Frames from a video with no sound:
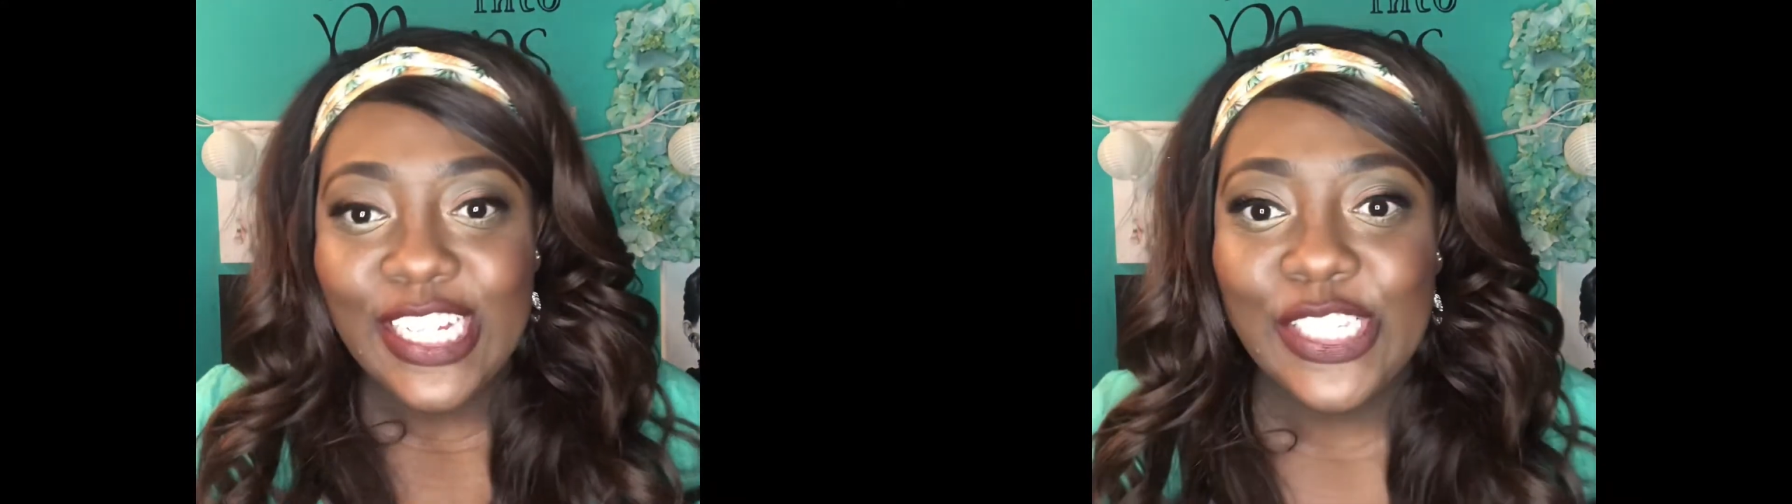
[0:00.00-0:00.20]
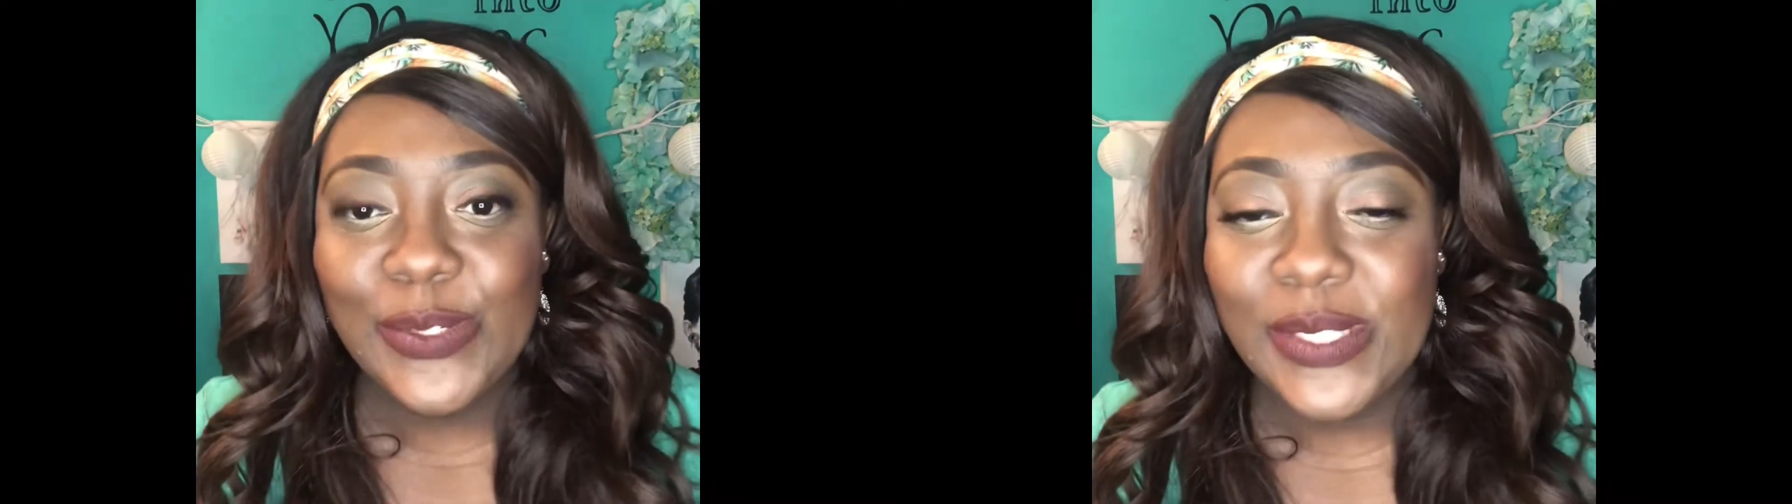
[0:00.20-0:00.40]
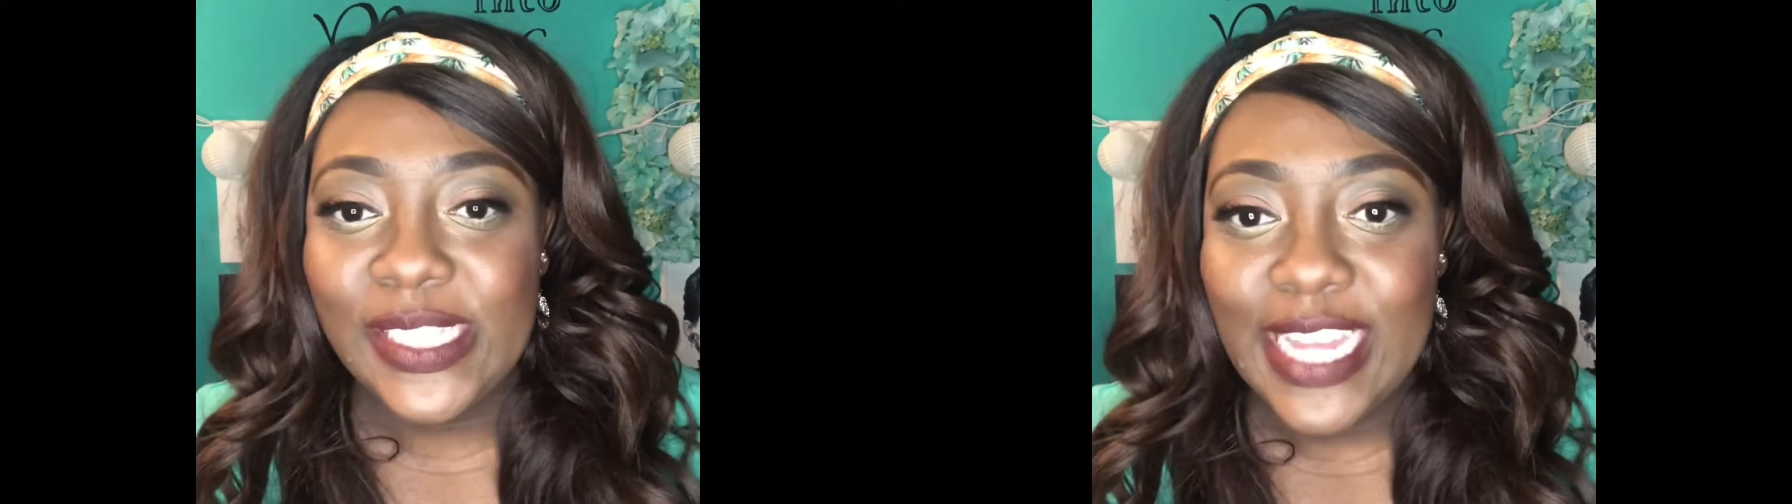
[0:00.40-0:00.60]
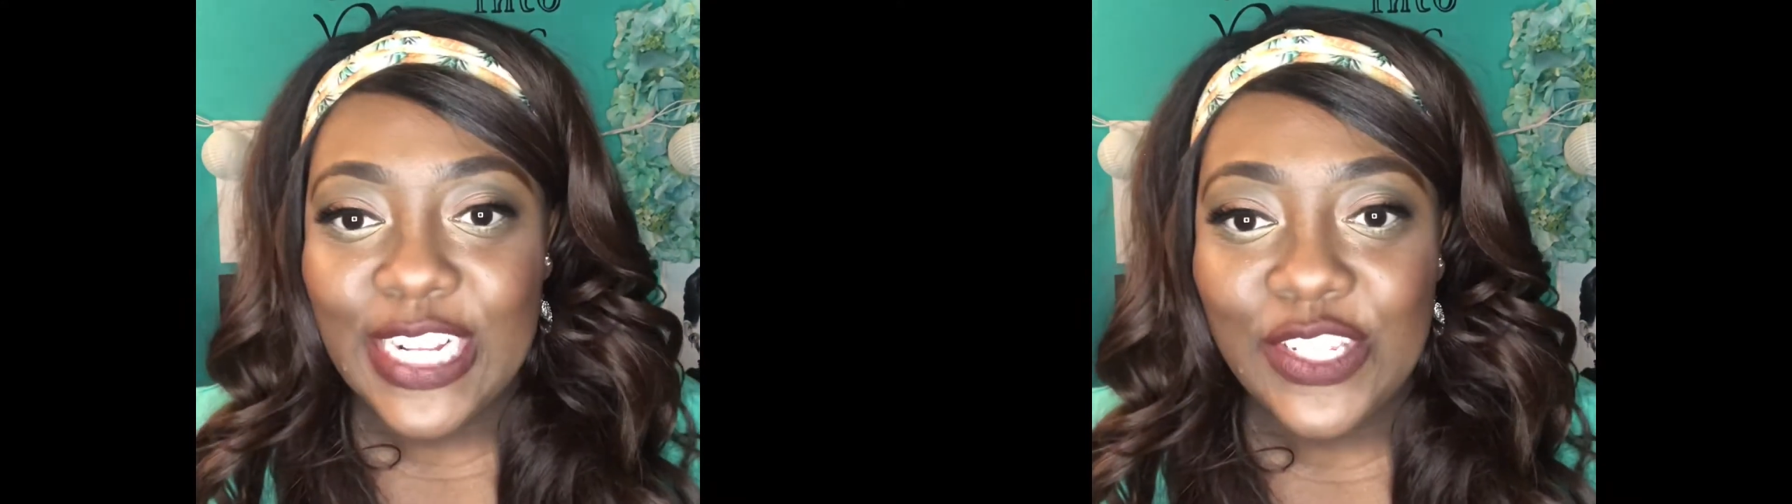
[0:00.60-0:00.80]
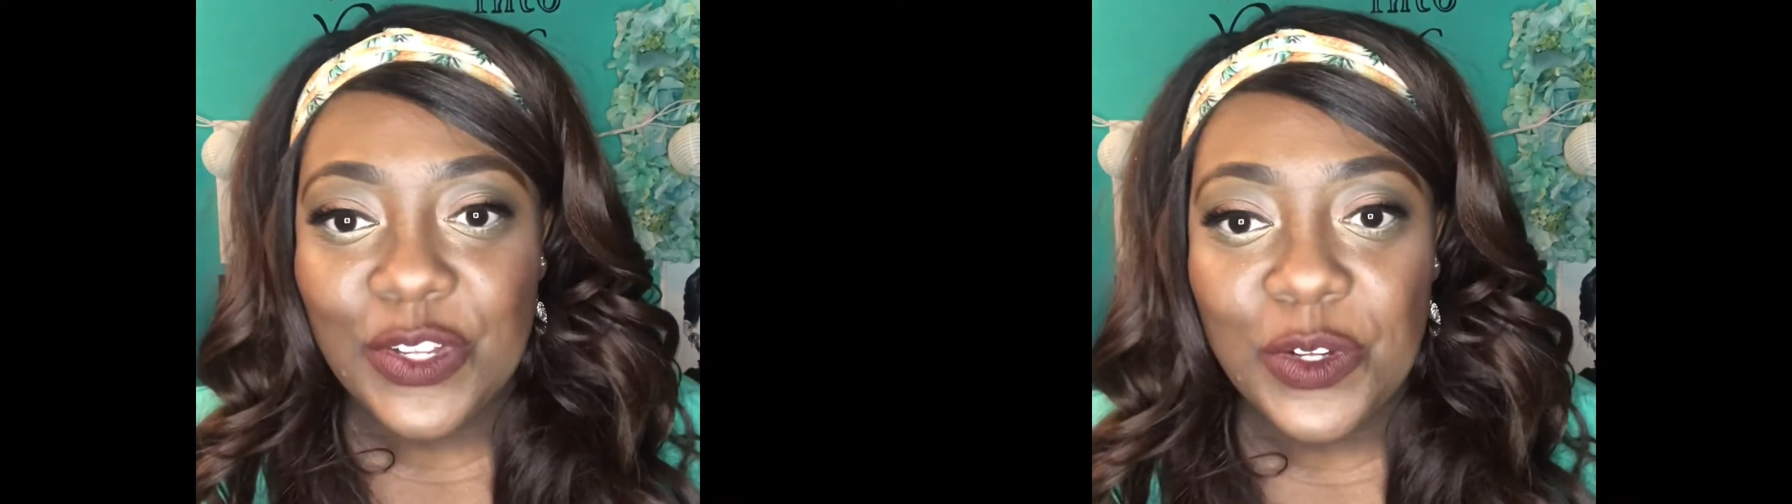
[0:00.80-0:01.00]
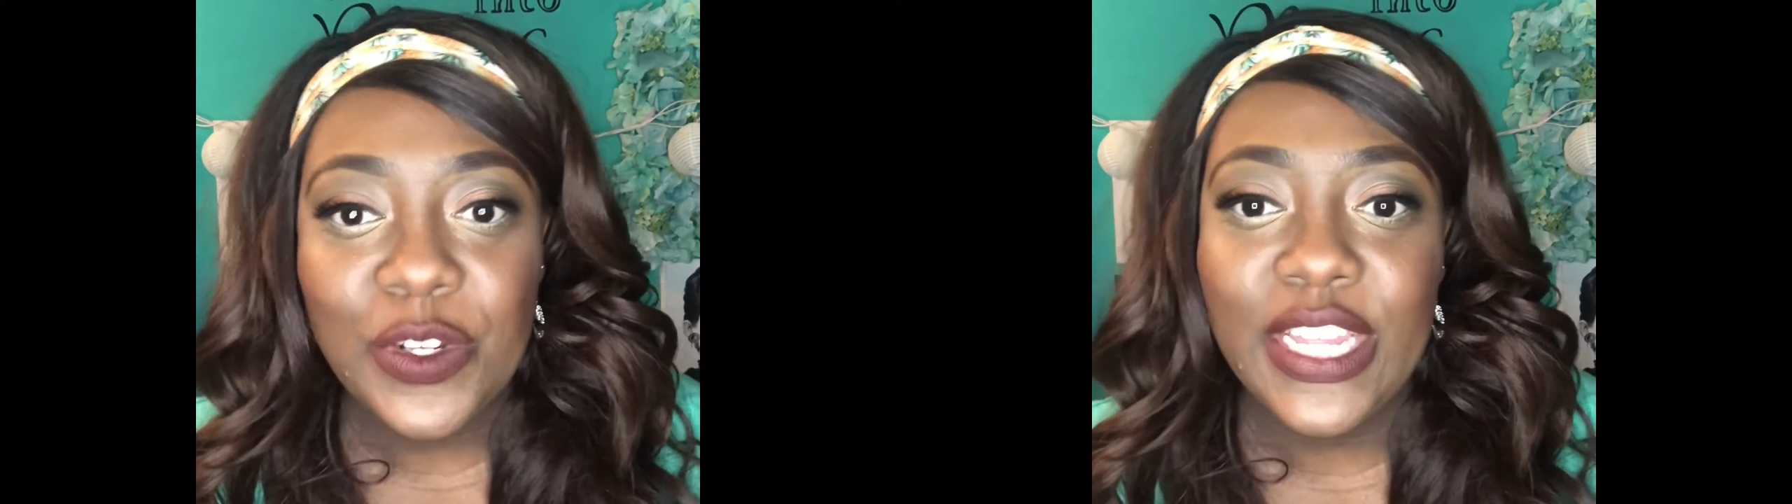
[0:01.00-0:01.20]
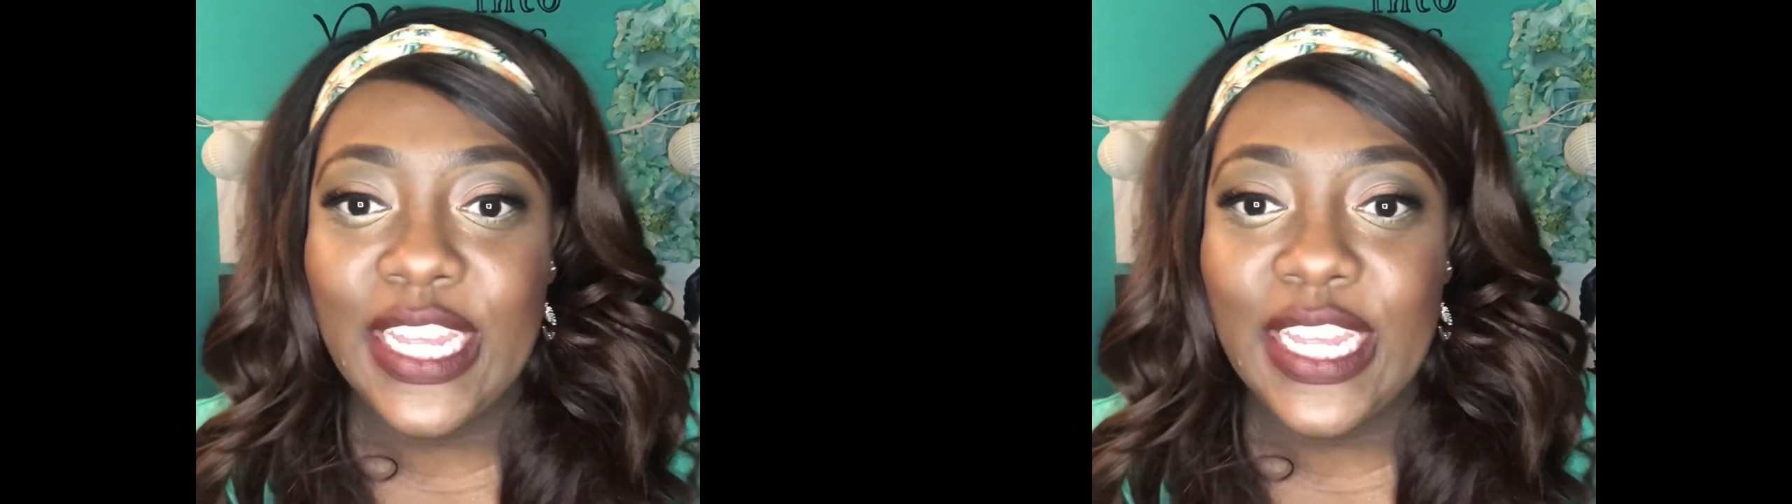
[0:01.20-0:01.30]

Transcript: So stay tuned,